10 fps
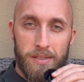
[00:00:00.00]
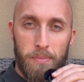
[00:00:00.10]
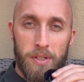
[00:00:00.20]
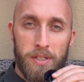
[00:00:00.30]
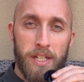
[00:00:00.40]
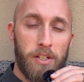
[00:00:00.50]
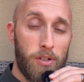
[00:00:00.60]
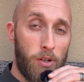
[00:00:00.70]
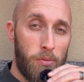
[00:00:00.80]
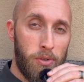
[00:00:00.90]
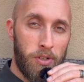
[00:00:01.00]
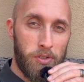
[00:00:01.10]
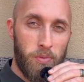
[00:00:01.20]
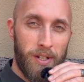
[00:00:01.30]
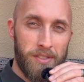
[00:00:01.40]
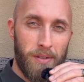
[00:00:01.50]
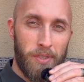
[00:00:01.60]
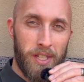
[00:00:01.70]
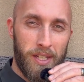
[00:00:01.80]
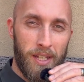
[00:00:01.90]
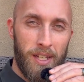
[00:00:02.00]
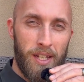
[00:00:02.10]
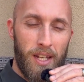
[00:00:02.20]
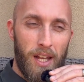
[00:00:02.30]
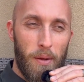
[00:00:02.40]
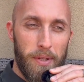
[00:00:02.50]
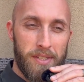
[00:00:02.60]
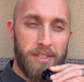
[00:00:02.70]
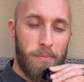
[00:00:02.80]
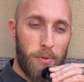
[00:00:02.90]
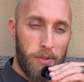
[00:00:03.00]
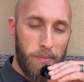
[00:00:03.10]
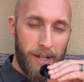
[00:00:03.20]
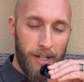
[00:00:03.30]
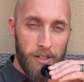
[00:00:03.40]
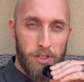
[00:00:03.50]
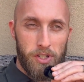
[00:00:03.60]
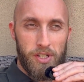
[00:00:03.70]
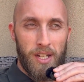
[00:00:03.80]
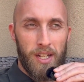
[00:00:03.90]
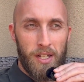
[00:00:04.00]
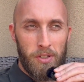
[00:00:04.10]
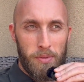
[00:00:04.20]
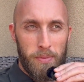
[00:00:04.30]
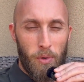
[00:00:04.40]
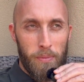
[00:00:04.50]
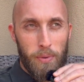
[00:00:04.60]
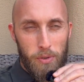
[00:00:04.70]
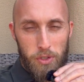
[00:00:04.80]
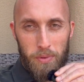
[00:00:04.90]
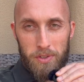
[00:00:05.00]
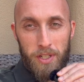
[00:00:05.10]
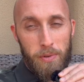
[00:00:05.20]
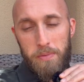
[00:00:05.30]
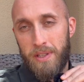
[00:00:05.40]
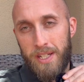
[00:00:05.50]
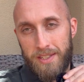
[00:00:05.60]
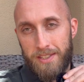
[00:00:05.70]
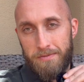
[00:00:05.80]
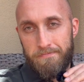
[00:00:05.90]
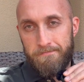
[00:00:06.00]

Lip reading: particular homeowners wanted something a bit simpler to manage, a little bit more approachable. So they went with this.